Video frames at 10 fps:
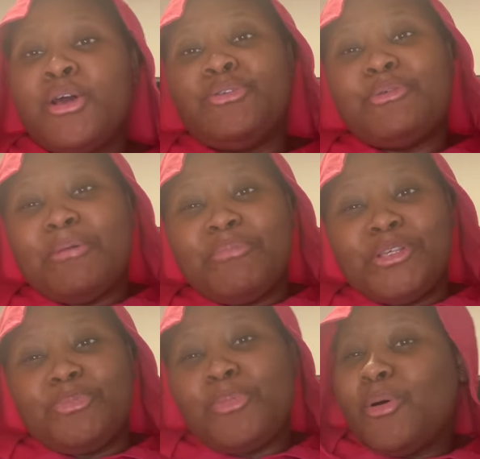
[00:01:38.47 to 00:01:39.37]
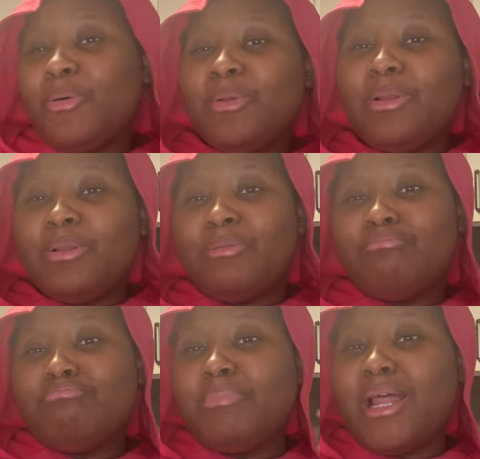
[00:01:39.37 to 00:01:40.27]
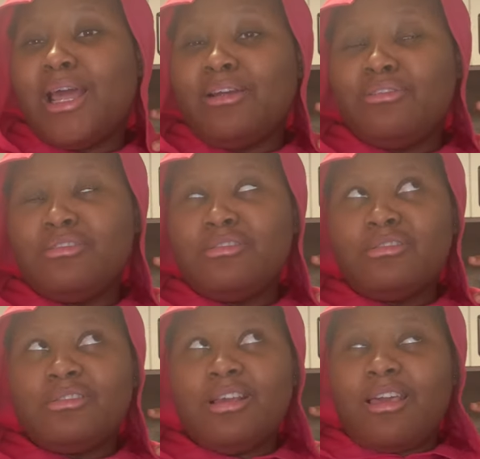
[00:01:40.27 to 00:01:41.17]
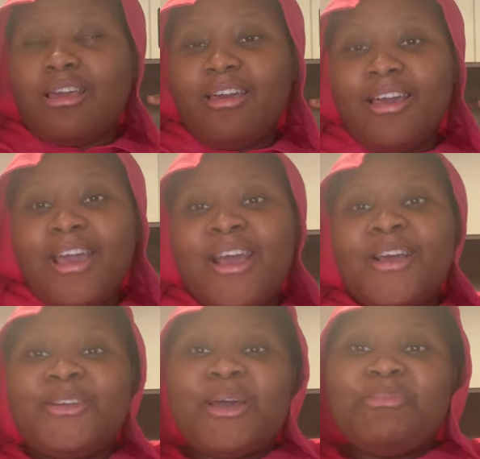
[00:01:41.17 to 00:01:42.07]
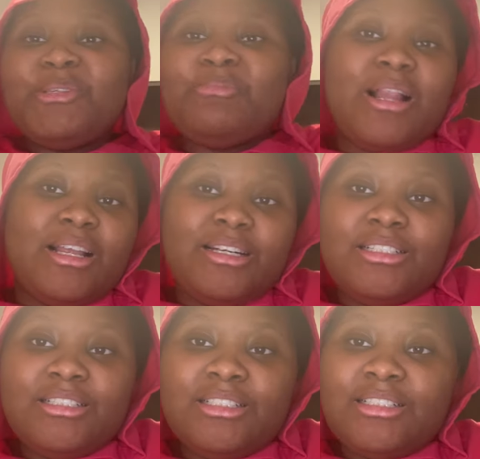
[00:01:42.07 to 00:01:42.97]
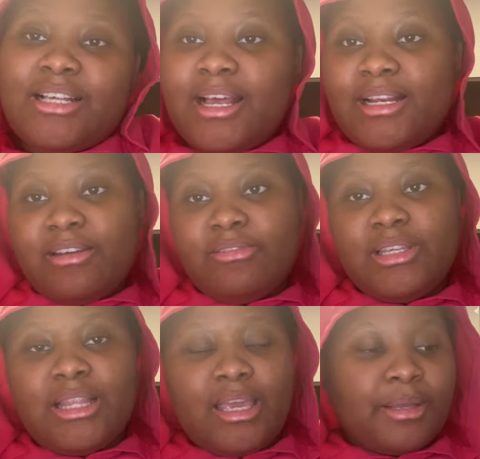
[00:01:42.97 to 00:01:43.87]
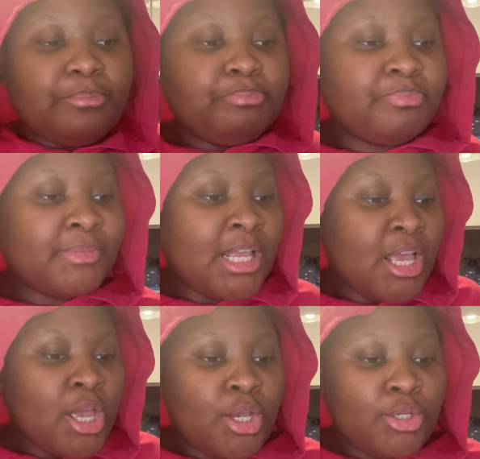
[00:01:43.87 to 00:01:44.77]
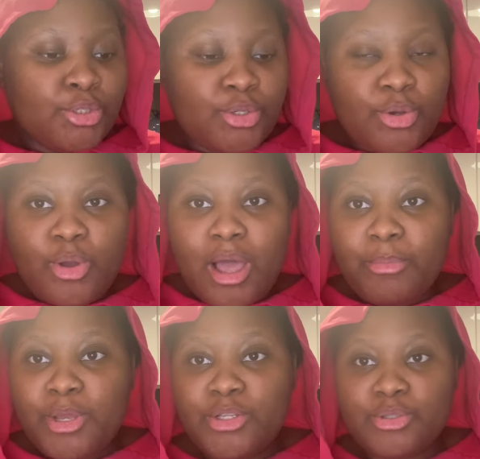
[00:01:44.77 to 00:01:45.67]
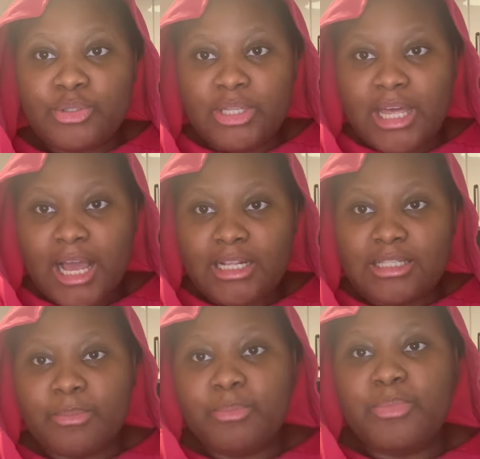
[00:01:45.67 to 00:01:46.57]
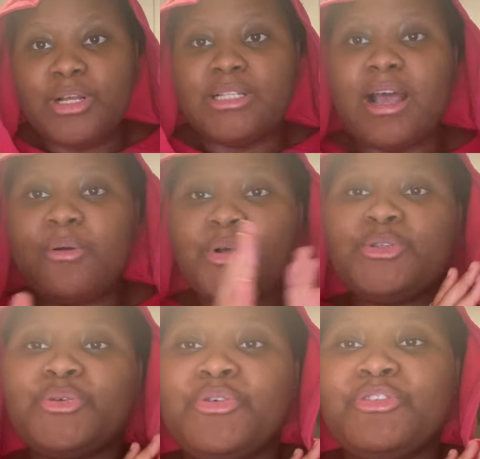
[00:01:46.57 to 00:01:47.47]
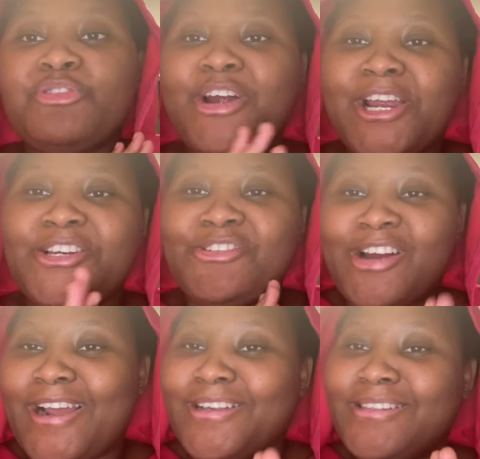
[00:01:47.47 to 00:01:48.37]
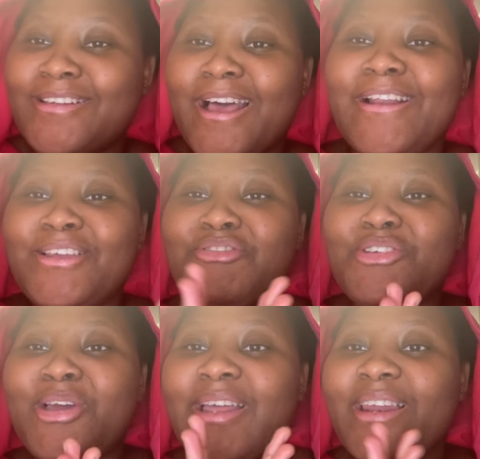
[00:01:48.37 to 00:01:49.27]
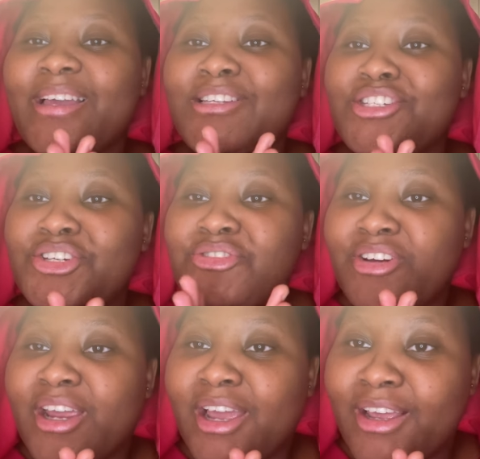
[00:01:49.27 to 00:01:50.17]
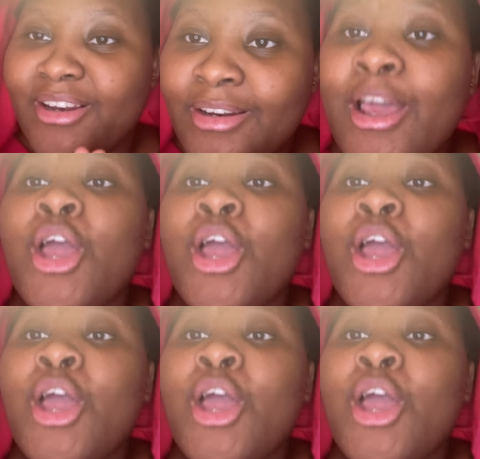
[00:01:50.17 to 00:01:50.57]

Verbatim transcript: do I miss Belarus? Do I miss Belarus and everything? So I'm going to do that, but I want to cook fried rice. And if you're a Nigerian,